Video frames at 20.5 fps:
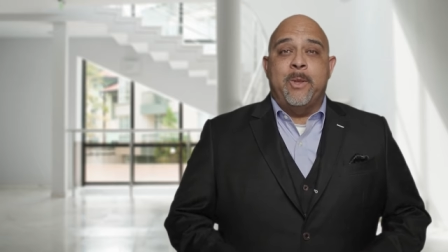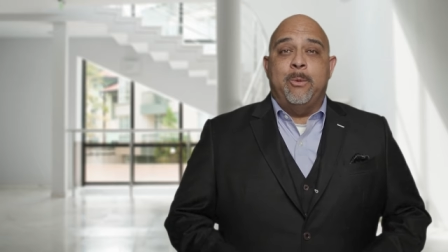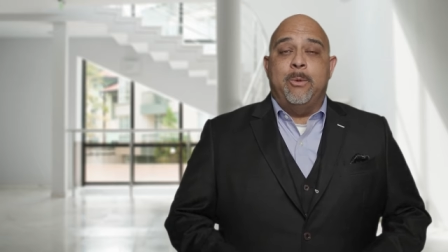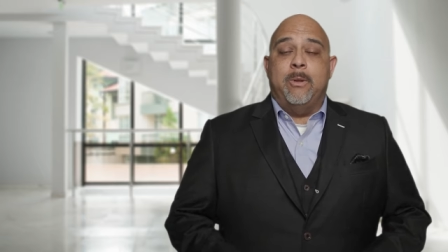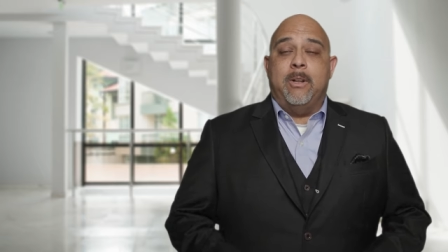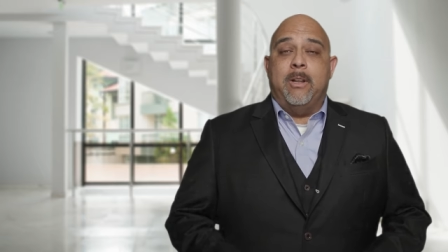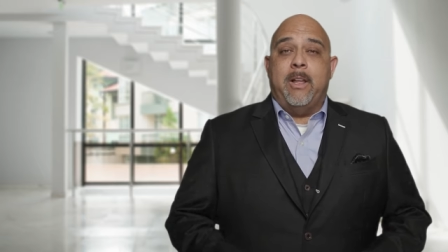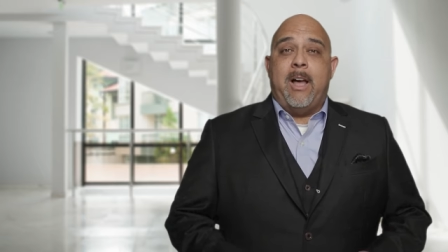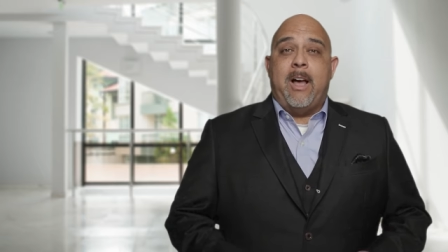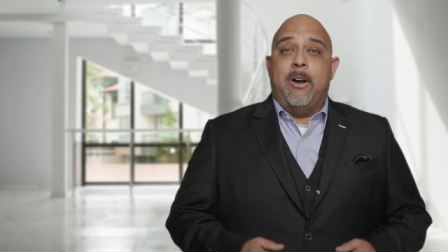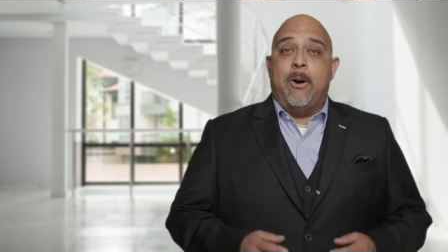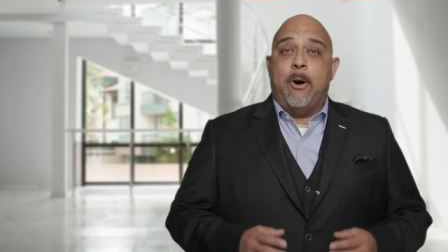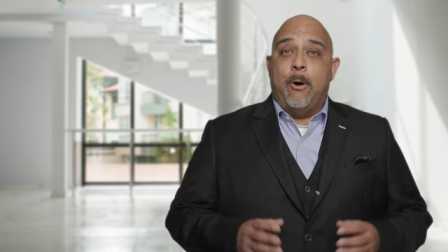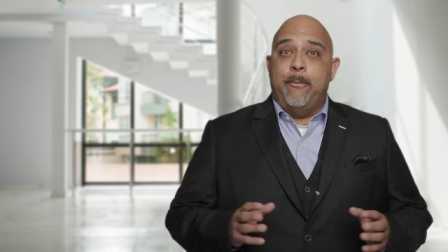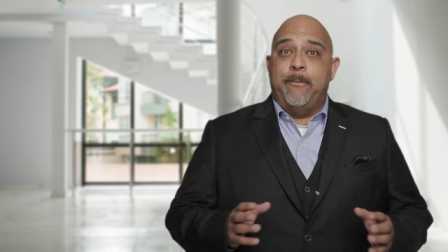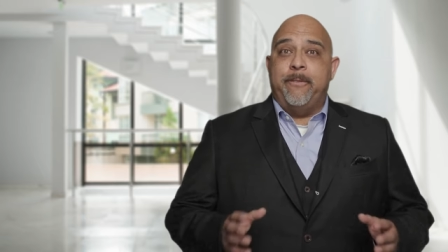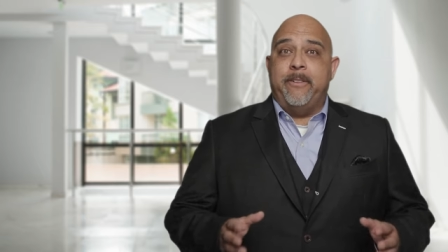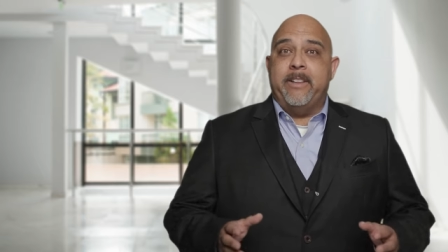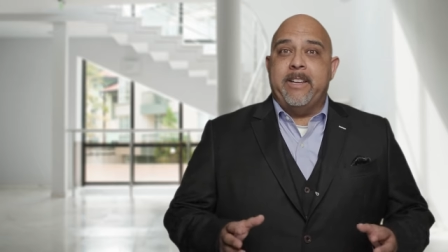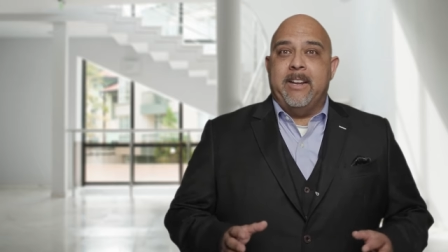will
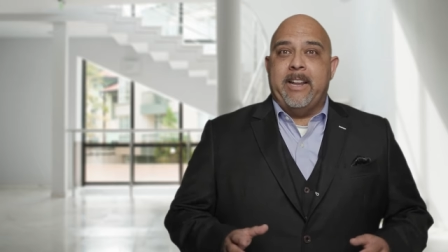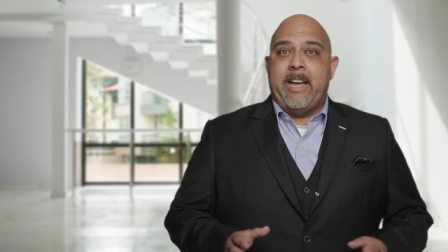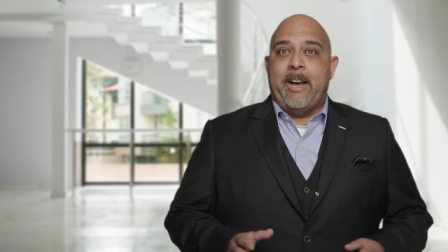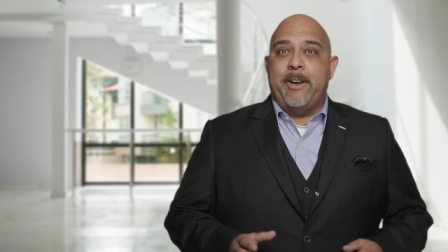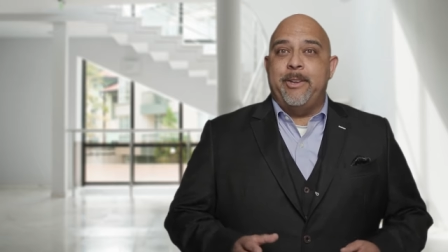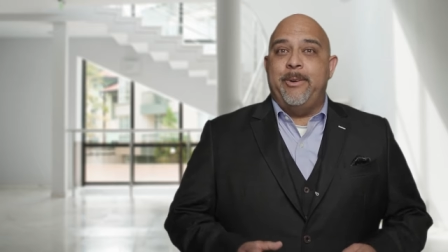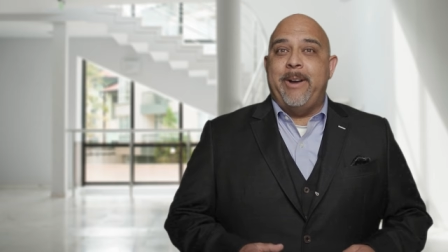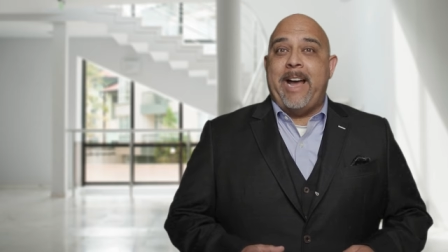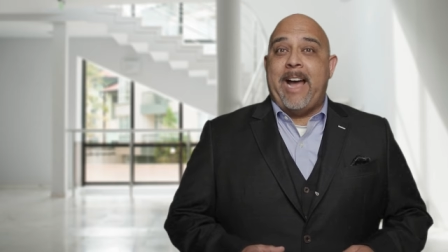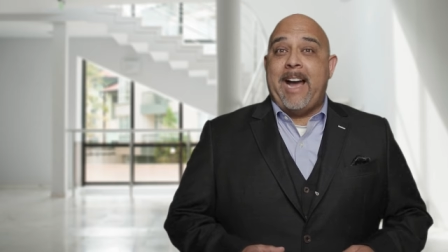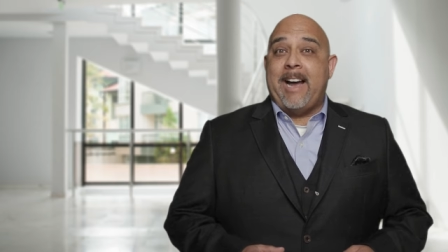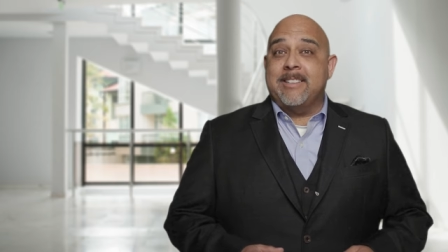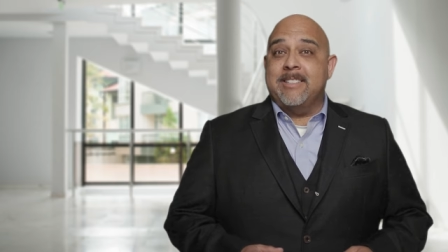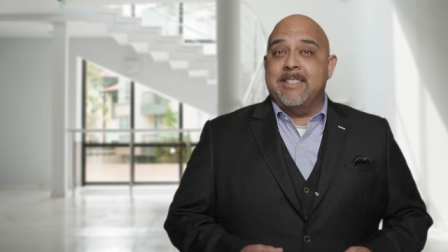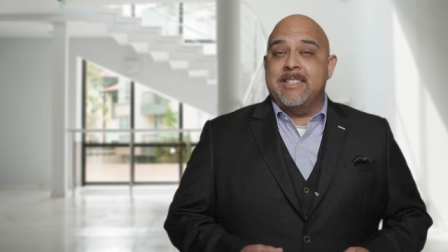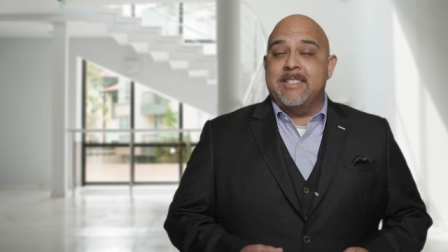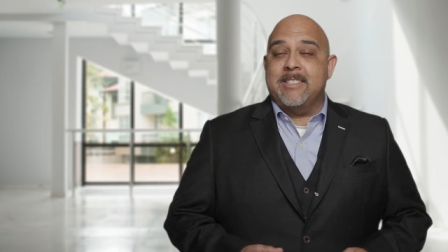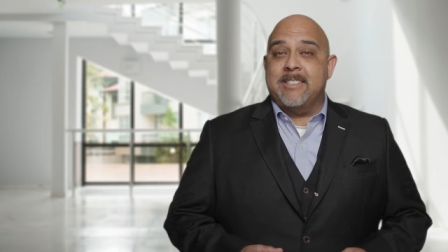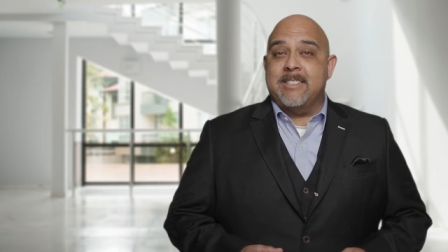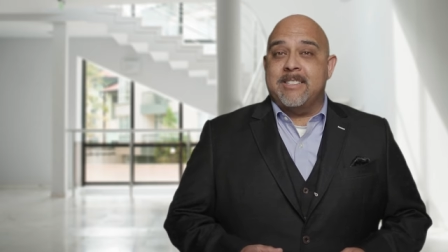hopefully allow you
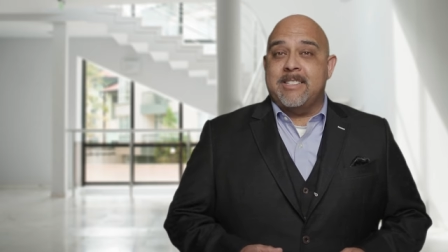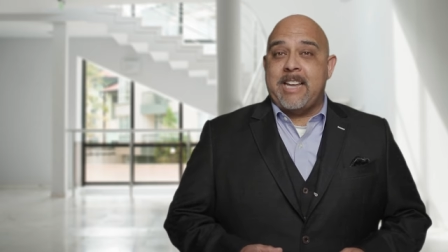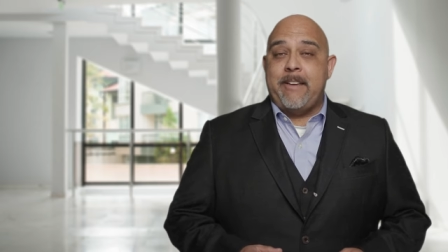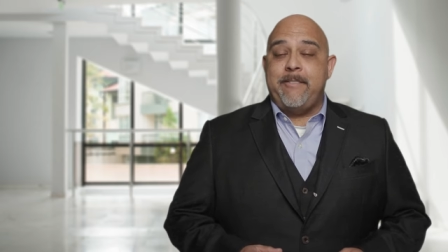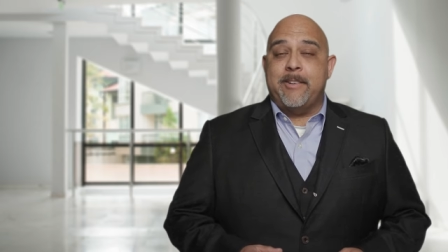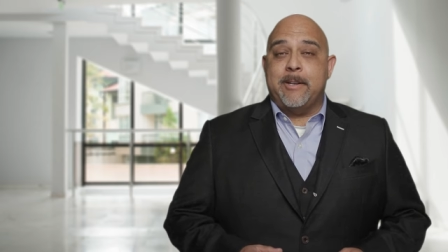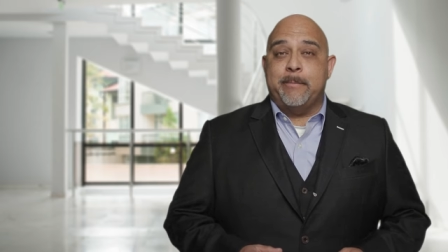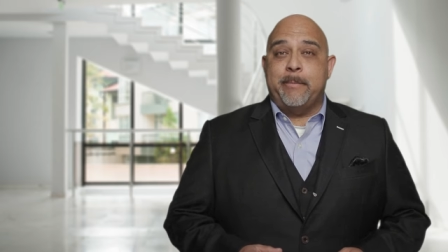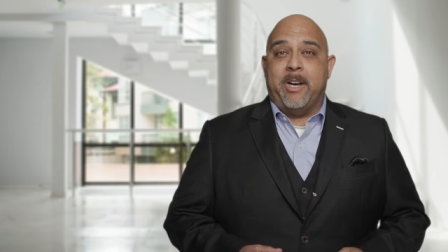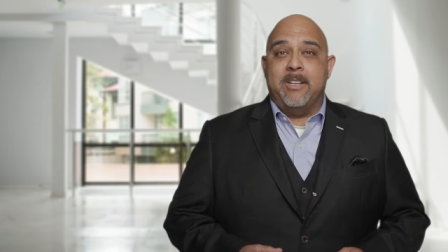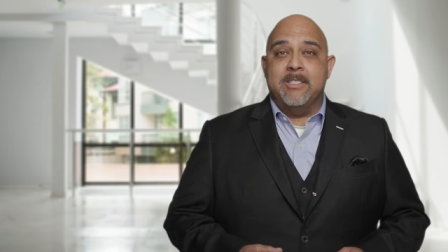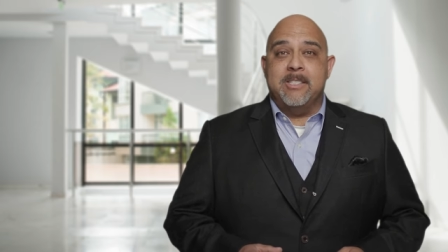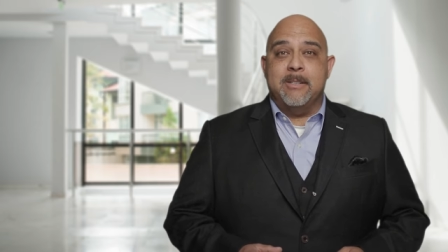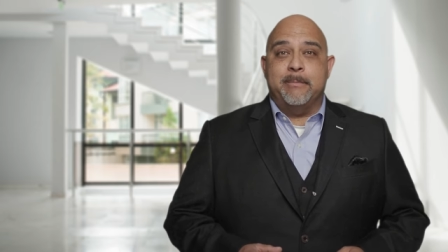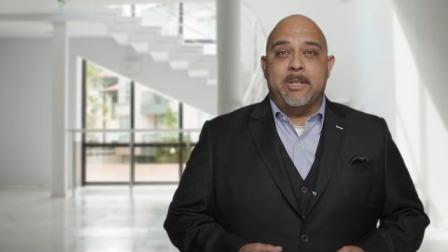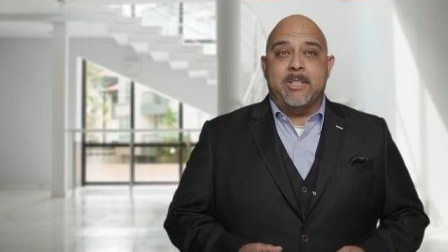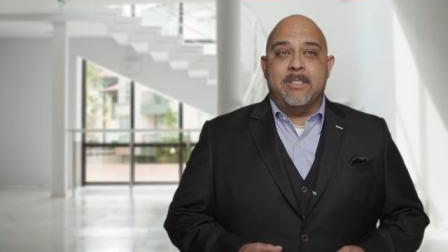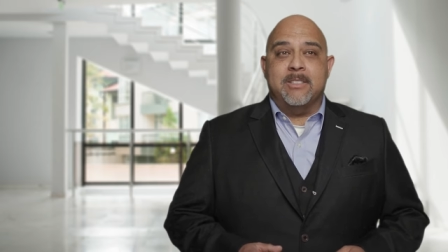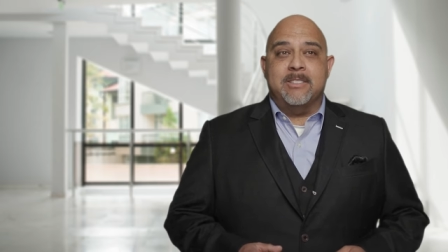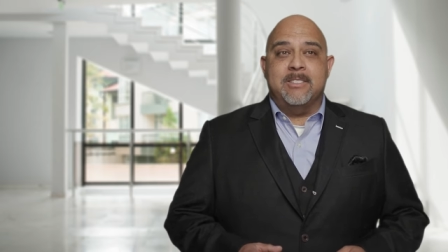access to safe deposit
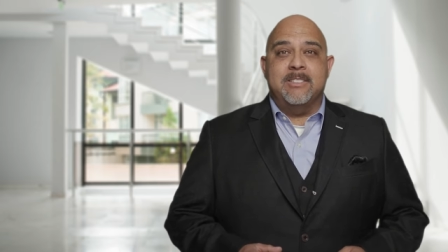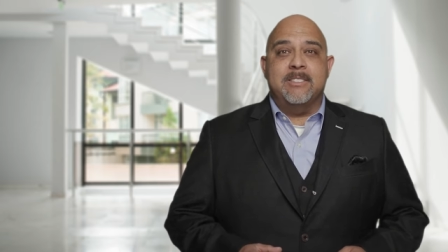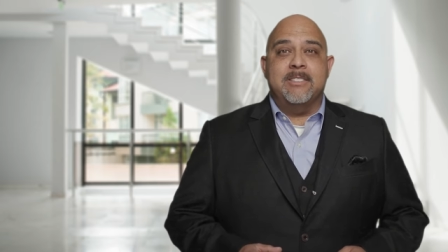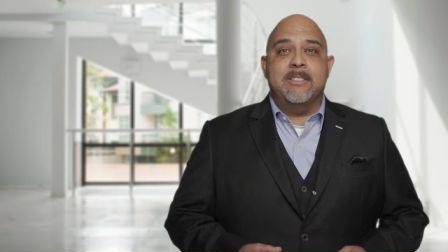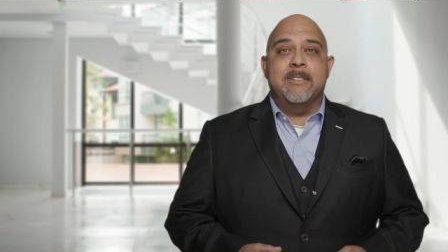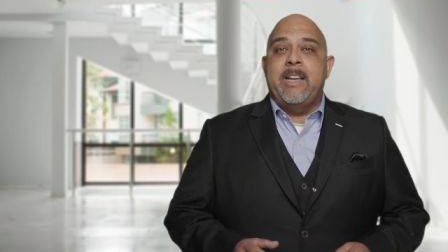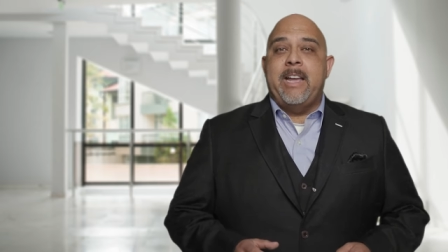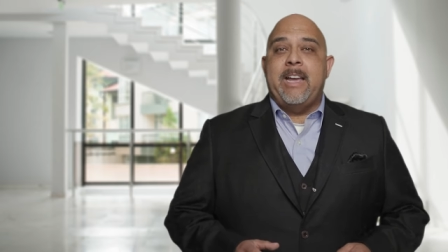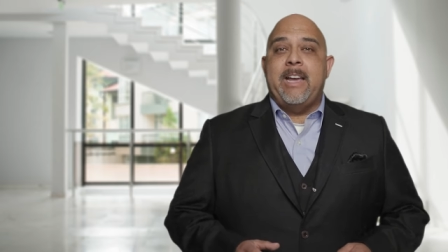boxes